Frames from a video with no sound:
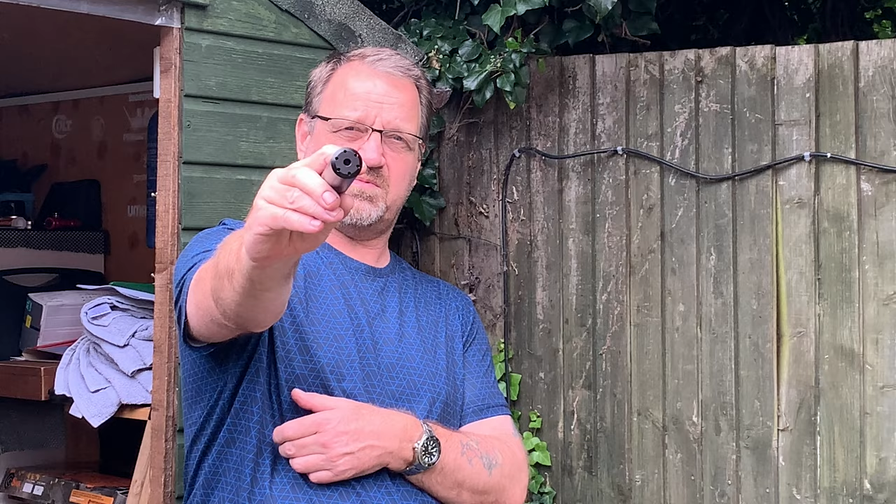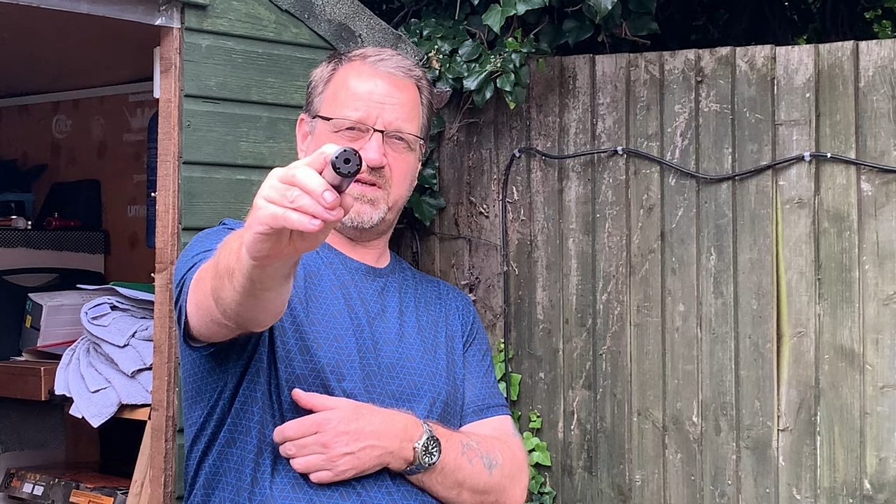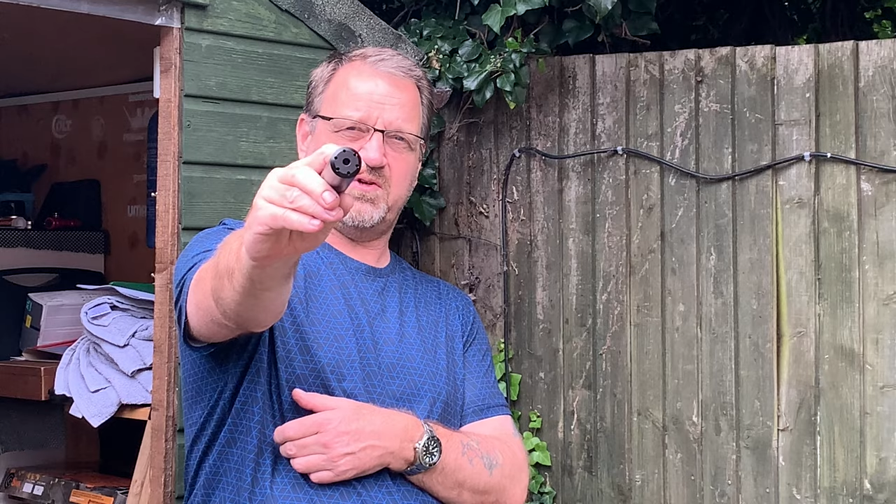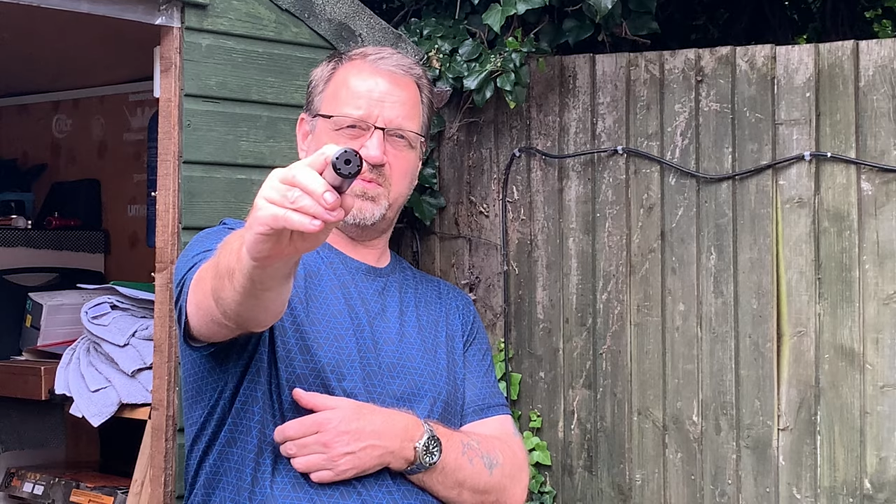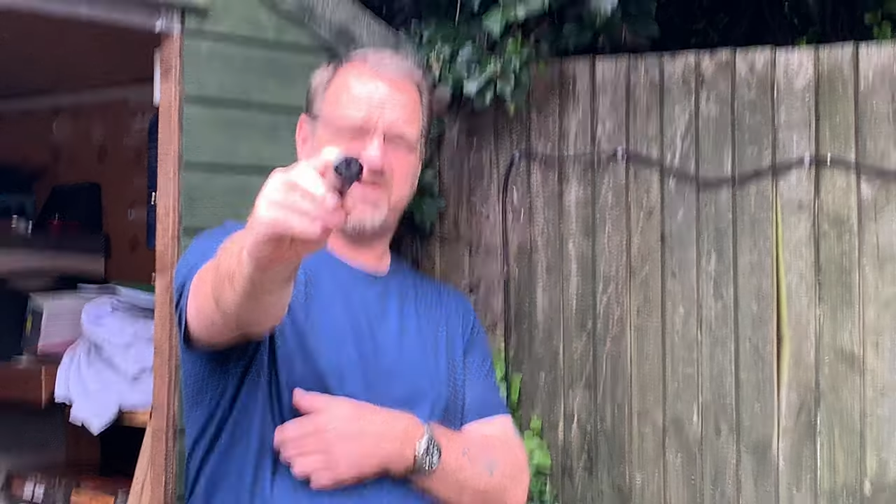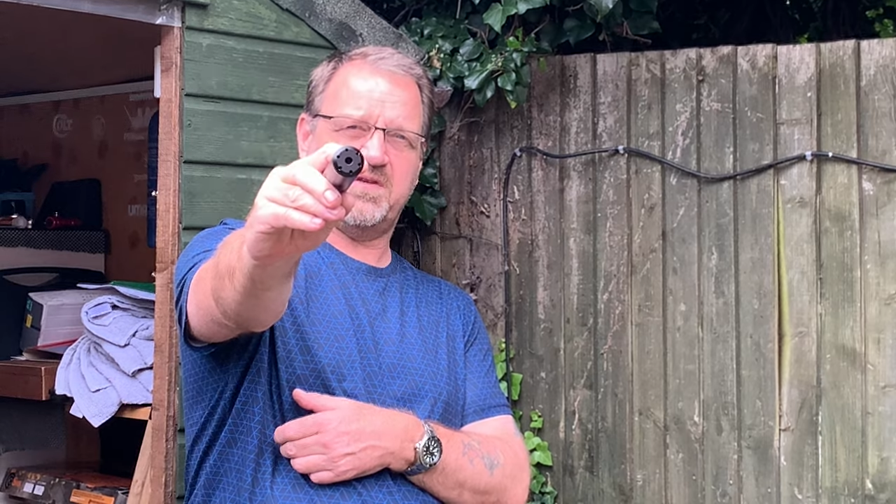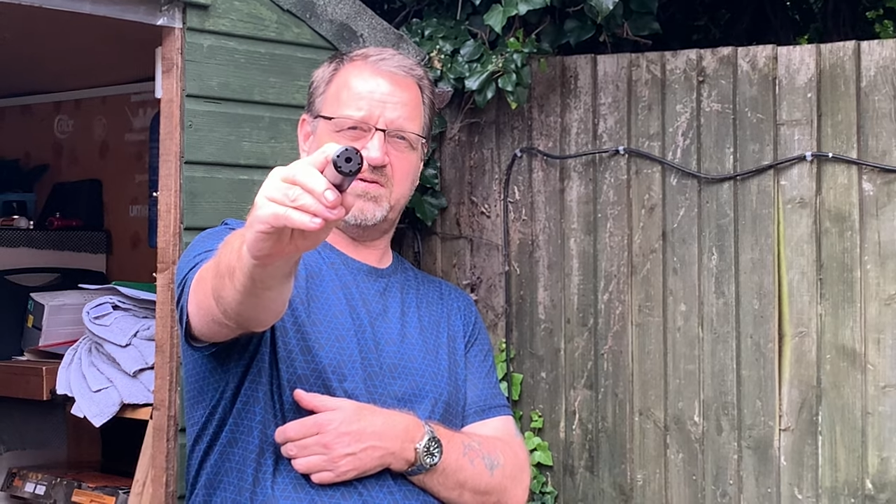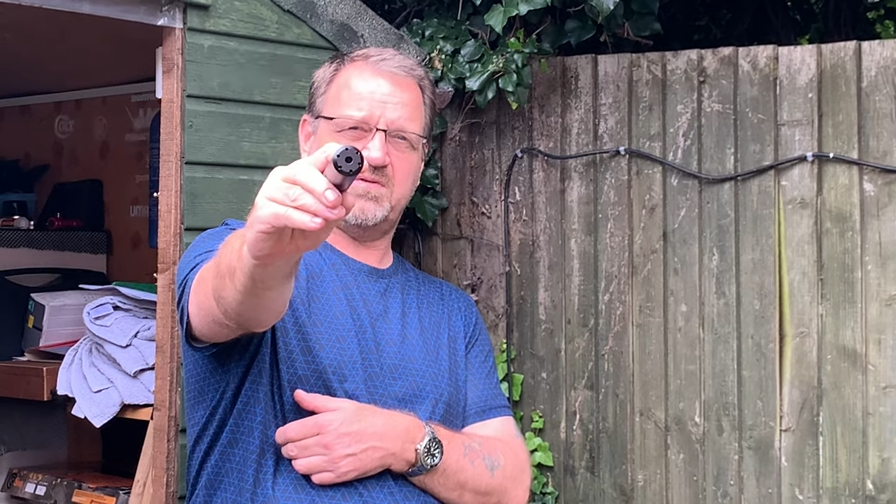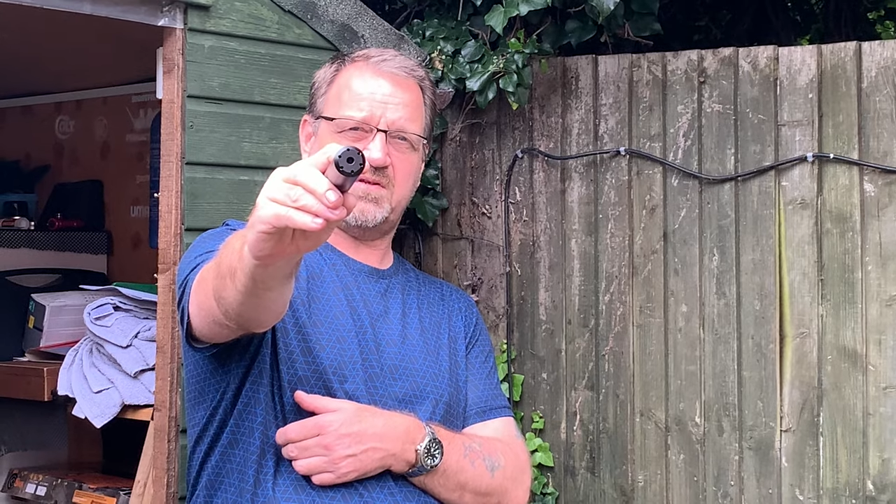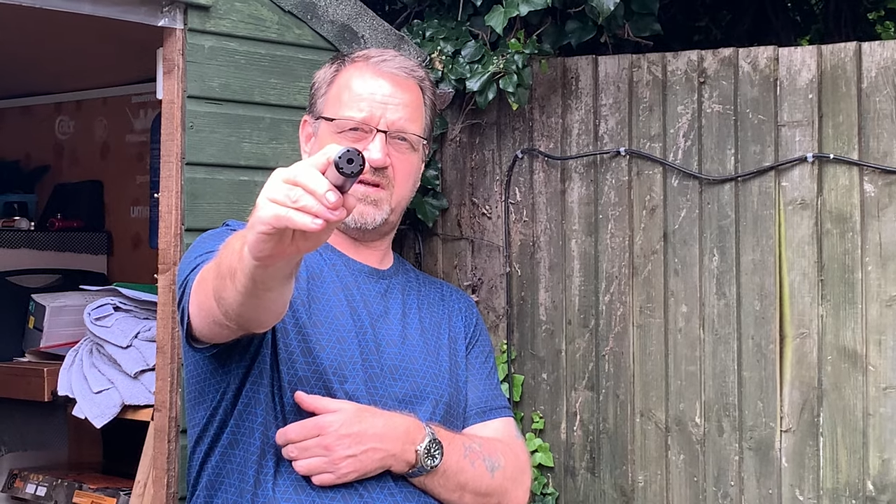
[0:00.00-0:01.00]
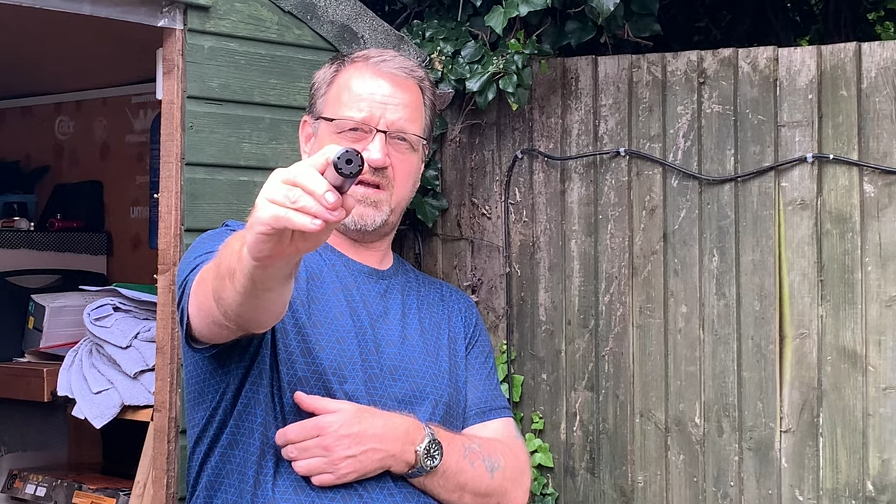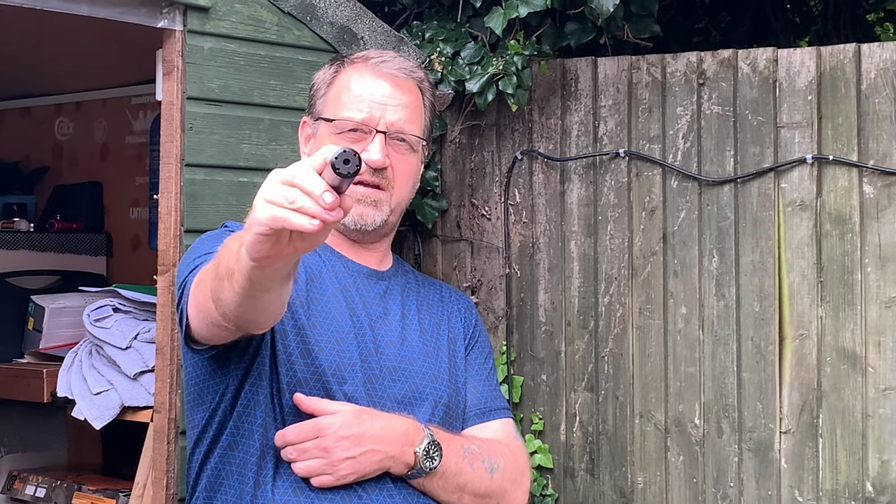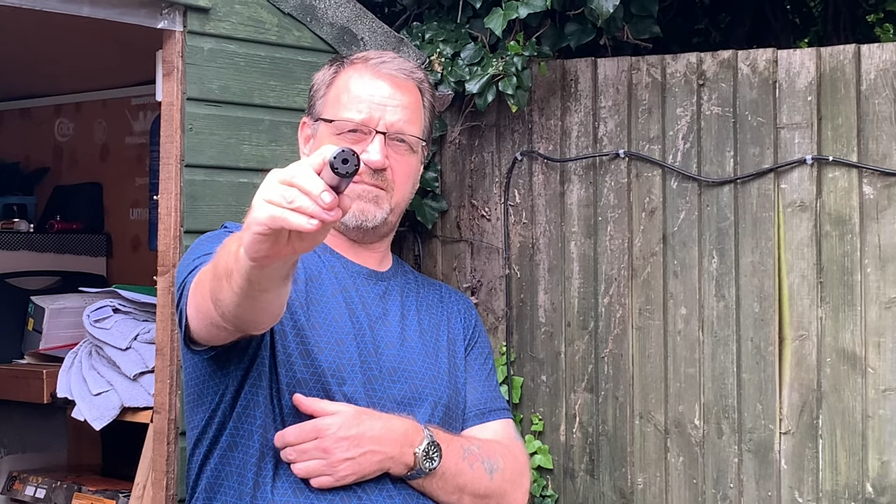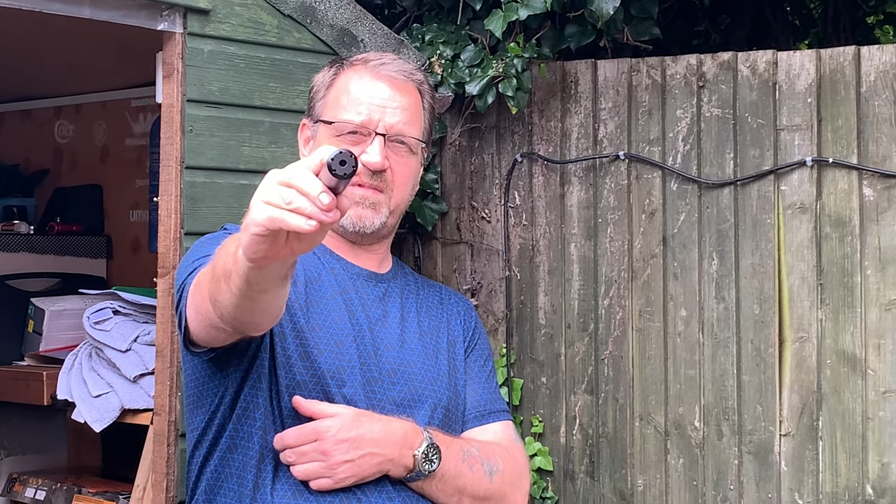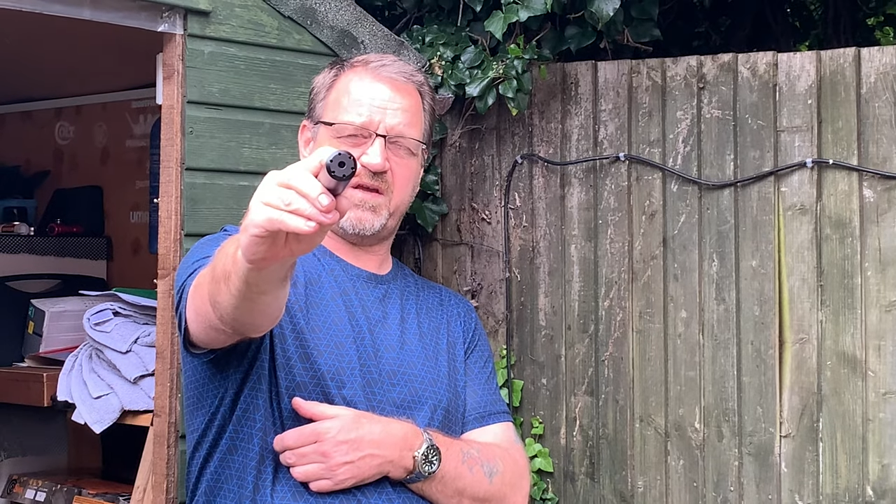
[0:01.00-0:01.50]
we normally use,
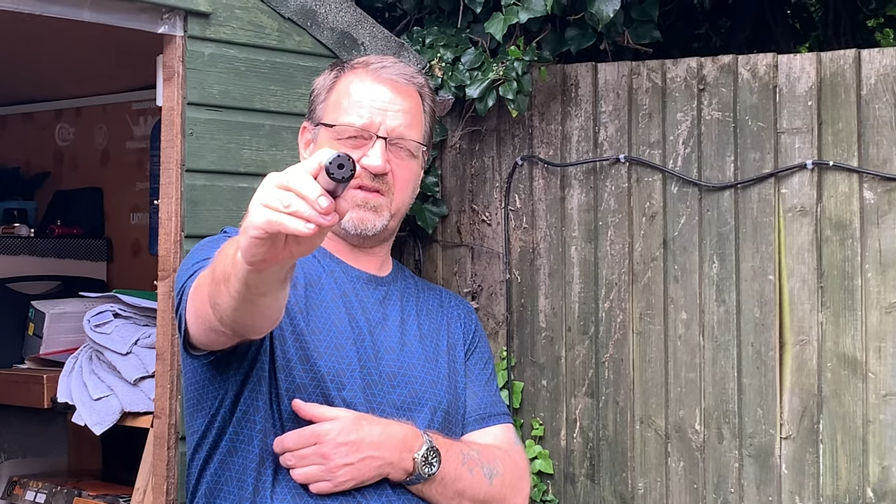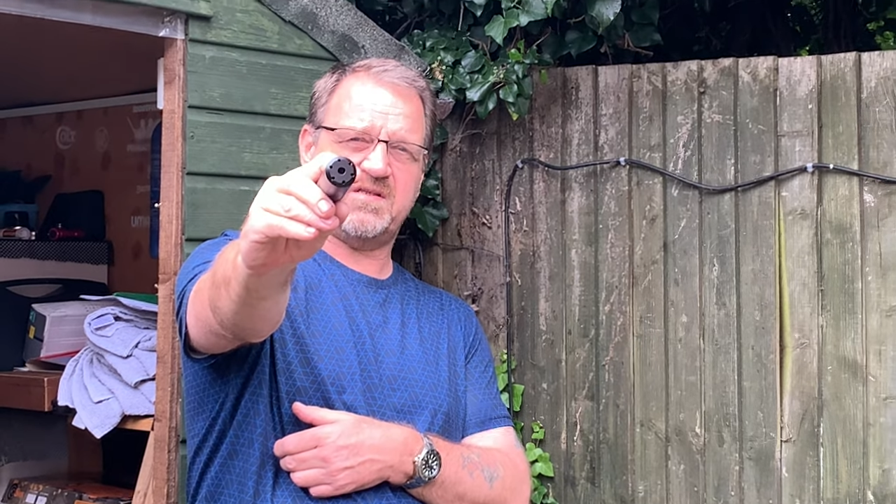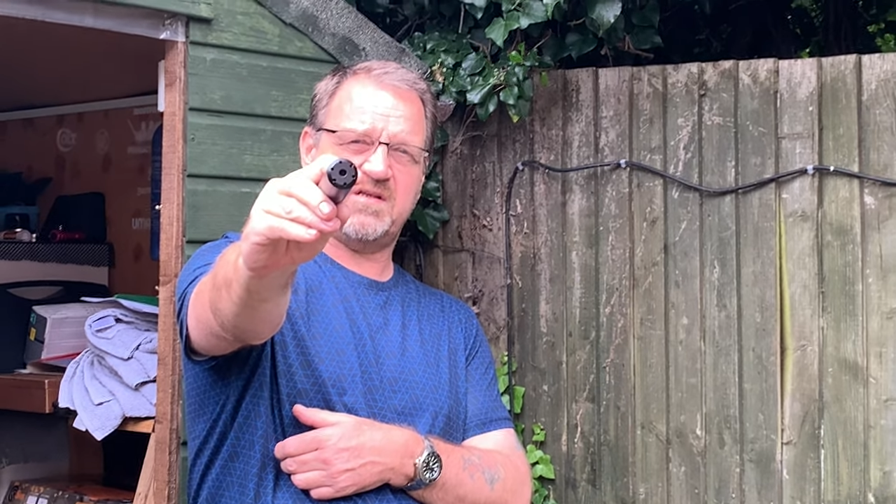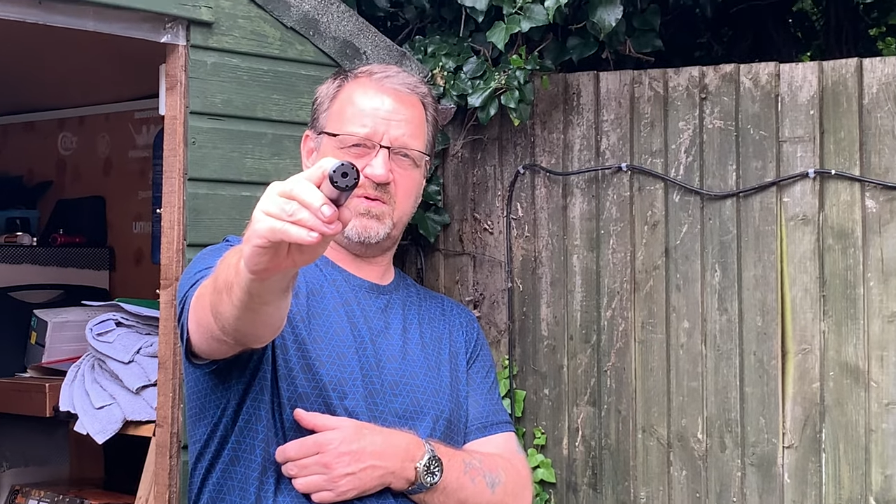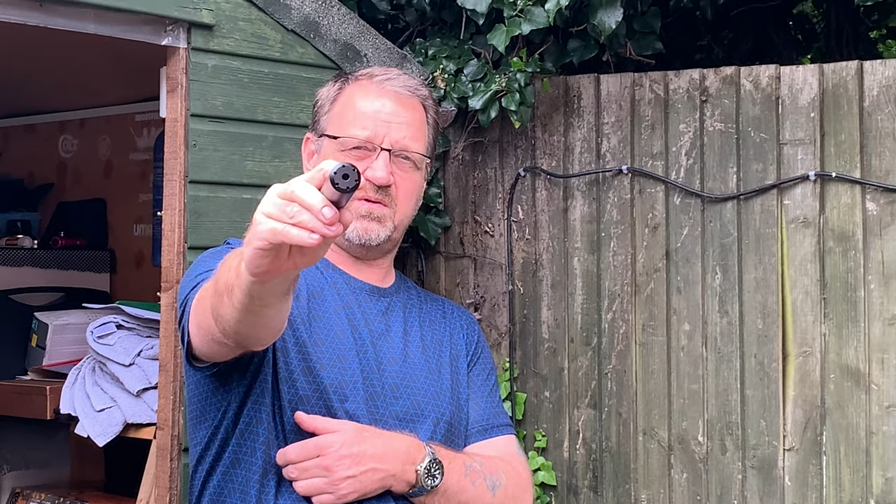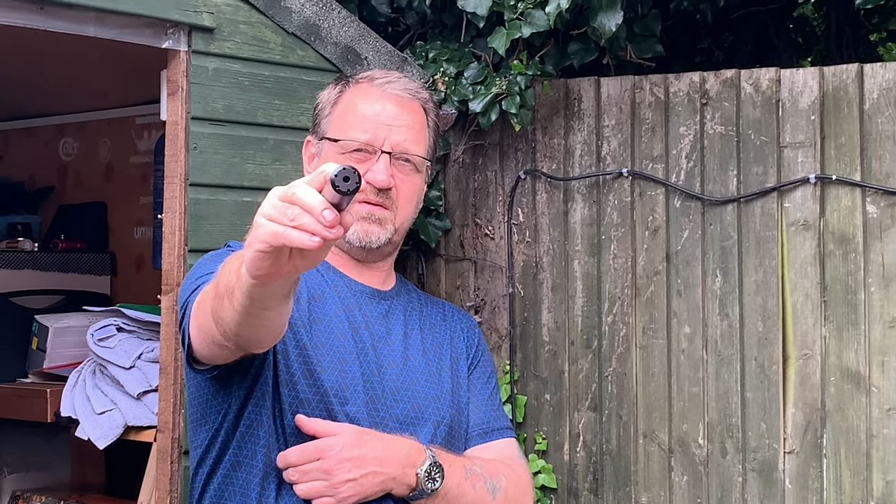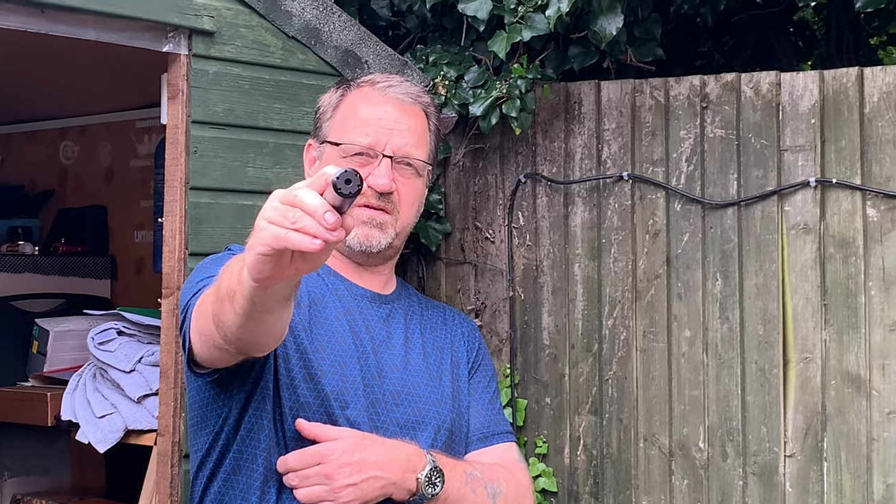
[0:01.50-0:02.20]
um, they've got these little